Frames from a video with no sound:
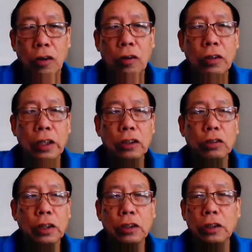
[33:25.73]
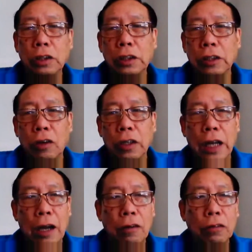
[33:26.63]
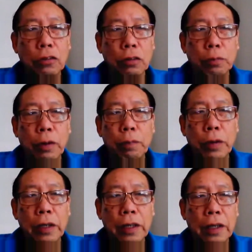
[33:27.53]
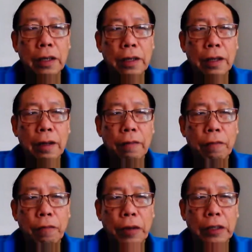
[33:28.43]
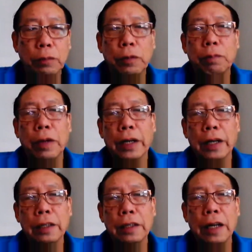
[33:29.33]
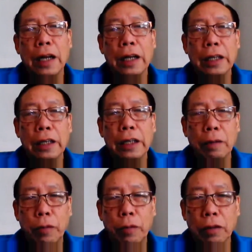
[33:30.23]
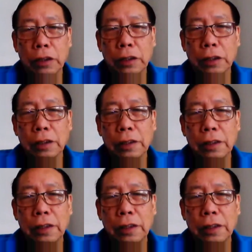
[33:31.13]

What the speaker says: All the instructions on how to properly Facebook market are in the blogs.